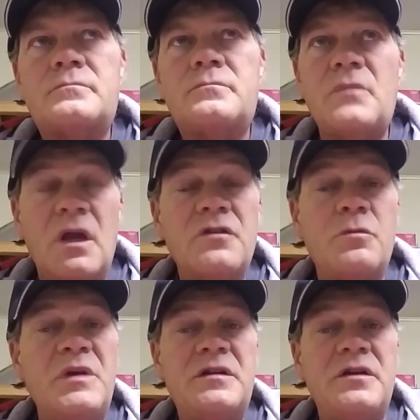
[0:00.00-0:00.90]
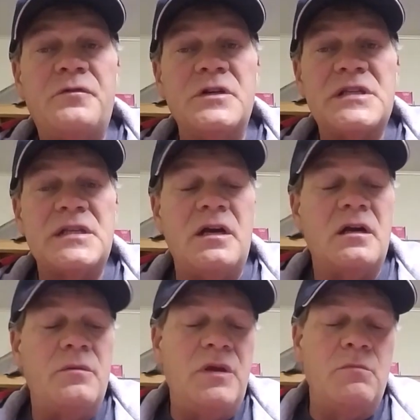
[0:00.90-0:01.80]
There's a big difference
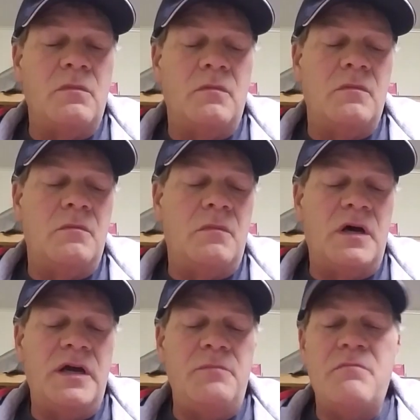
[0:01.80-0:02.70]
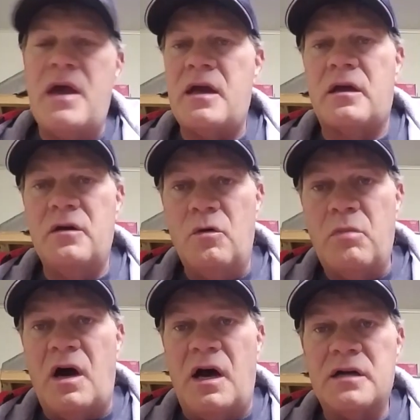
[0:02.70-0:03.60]
there. I mean, my Matco
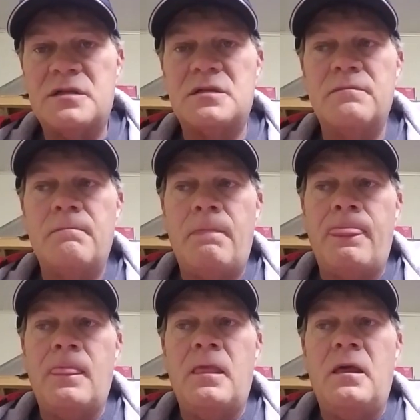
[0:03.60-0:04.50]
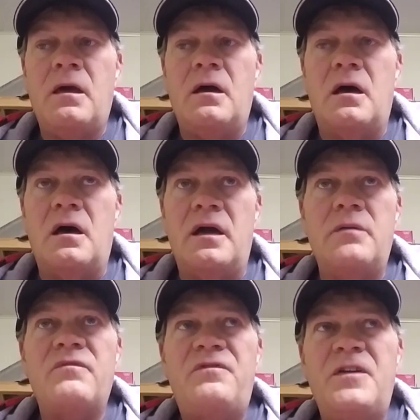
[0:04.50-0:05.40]
box, I
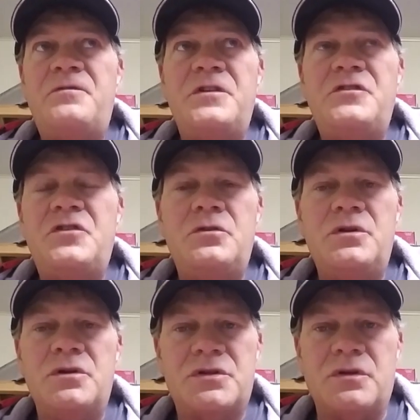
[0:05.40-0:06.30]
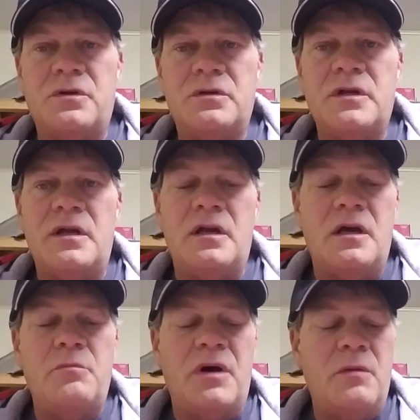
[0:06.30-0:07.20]
am 52 years old, and
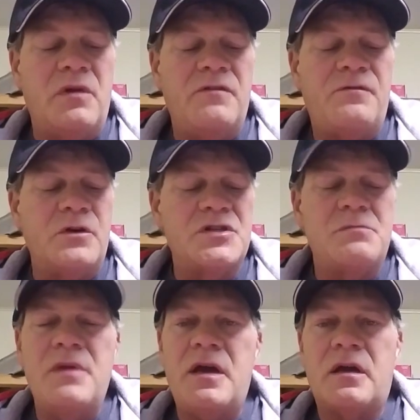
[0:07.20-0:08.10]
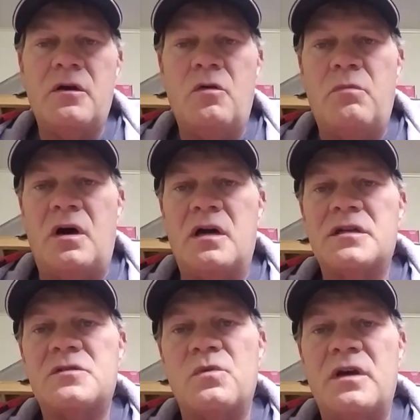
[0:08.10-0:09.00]
I bought my first Matco
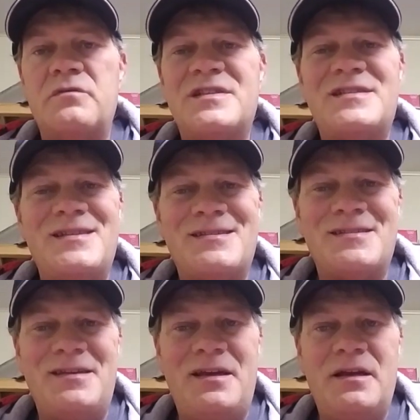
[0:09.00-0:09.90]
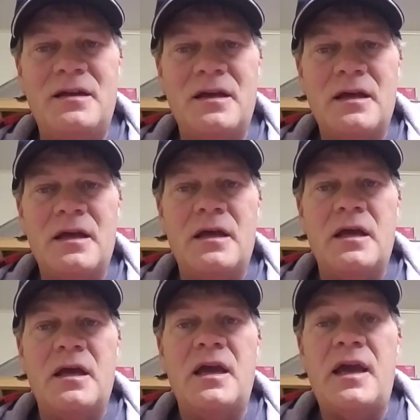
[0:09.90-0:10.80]
box when I was 16,
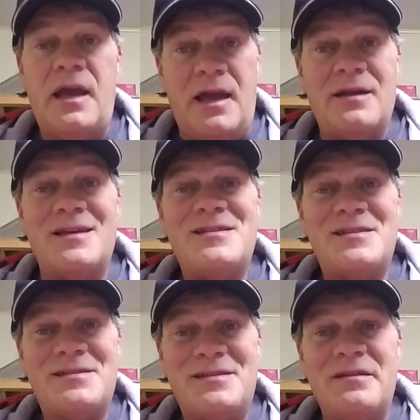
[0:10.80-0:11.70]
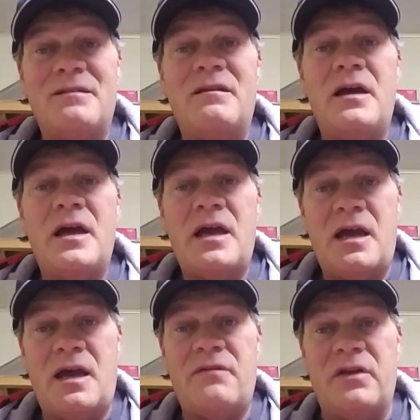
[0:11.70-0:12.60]
and I still
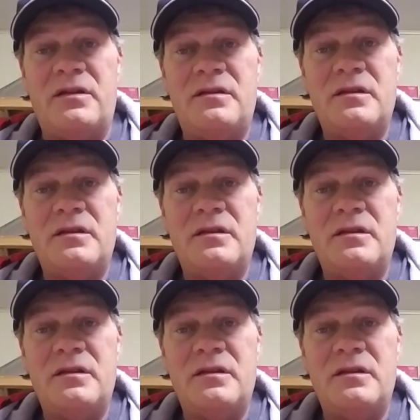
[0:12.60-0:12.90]
have it.